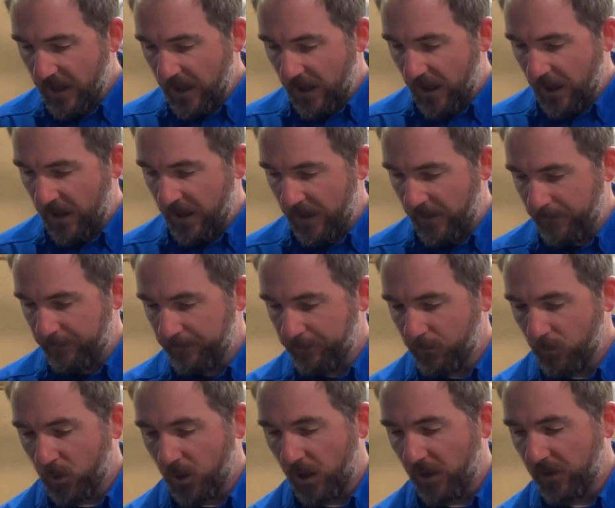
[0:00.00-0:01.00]

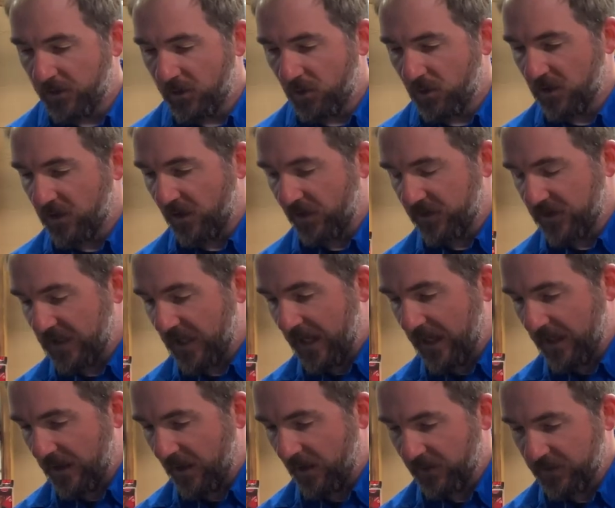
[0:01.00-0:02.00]
What I'll do is I'll
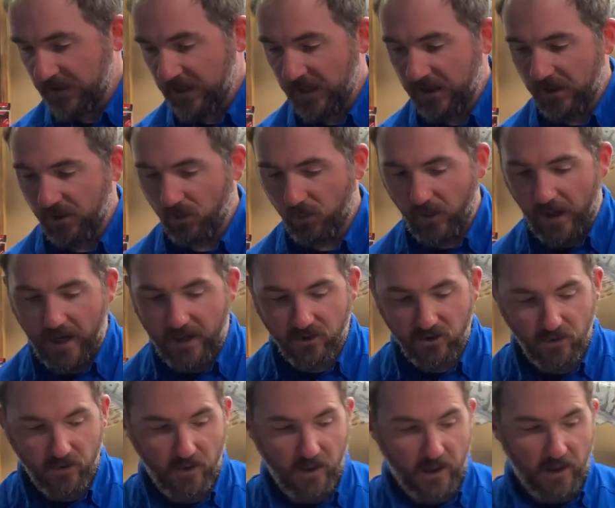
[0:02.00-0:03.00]
set the
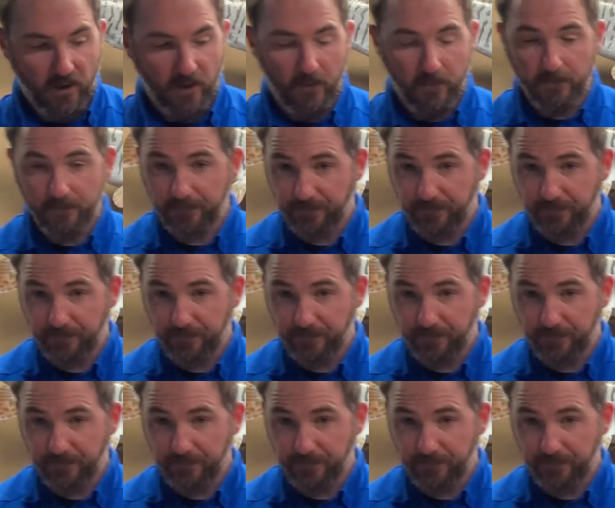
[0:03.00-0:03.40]
Thrasher there,